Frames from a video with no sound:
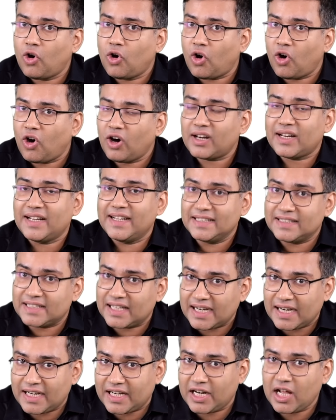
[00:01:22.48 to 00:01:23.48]
or in
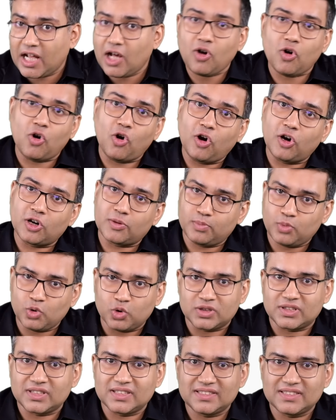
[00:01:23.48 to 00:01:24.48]
the retina or
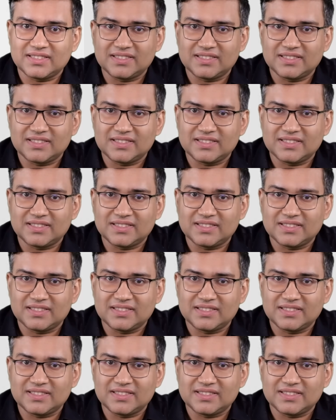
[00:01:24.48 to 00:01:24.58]
both.